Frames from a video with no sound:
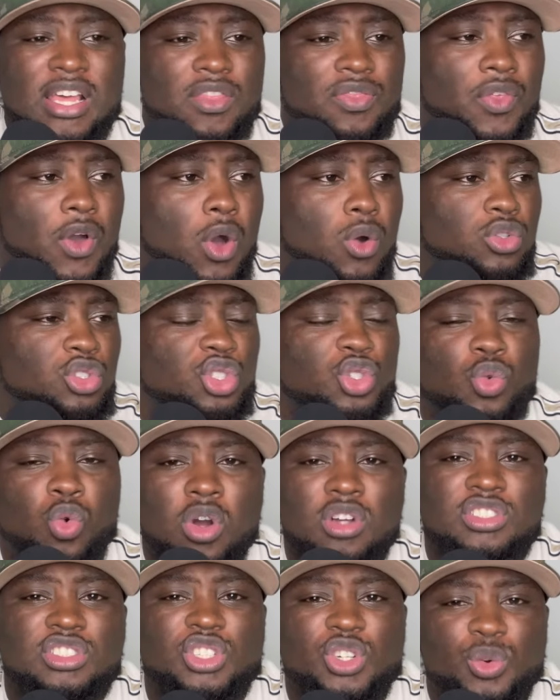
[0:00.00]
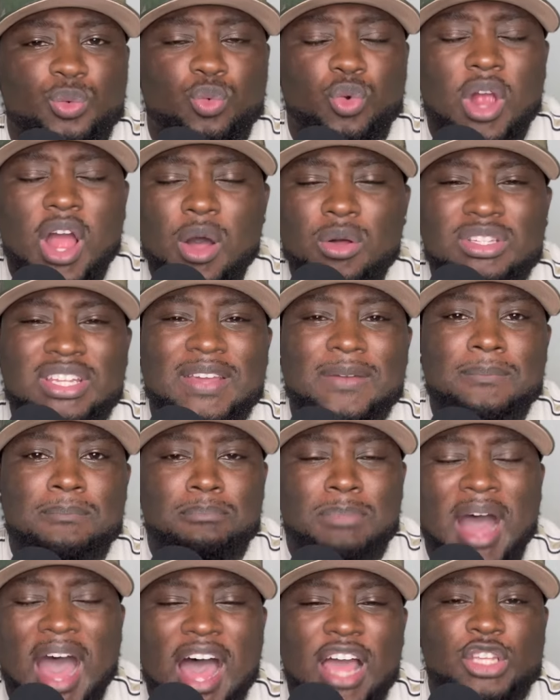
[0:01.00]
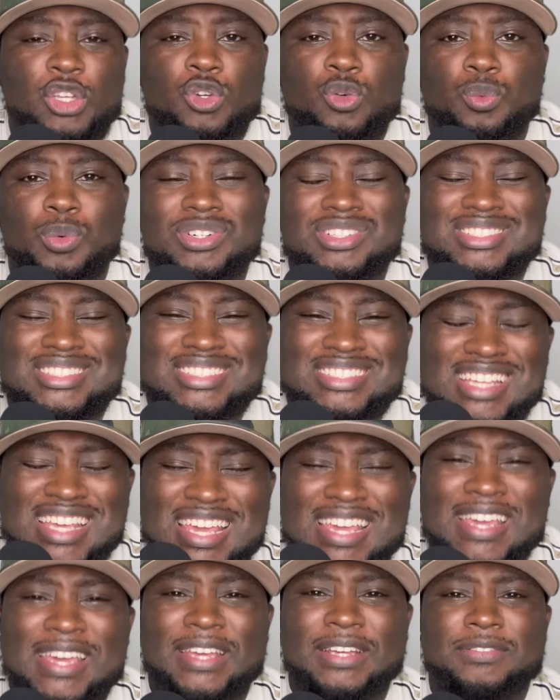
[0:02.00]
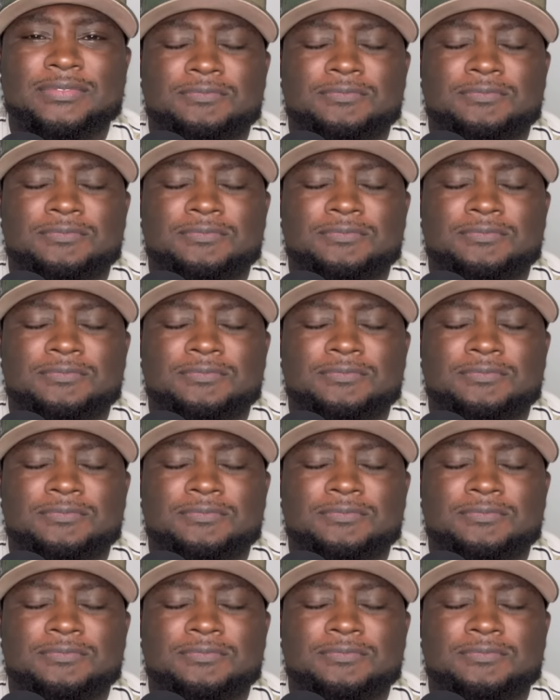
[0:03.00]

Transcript: those who are surrounded by you will see it.